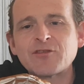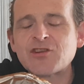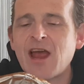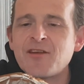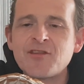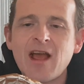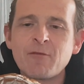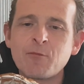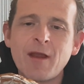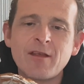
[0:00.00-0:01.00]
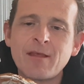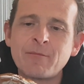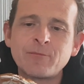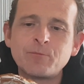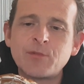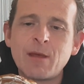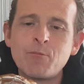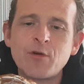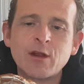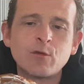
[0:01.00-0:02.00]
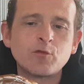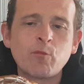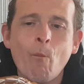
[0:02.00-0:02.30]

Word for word: is 10 times better than, than Pringles.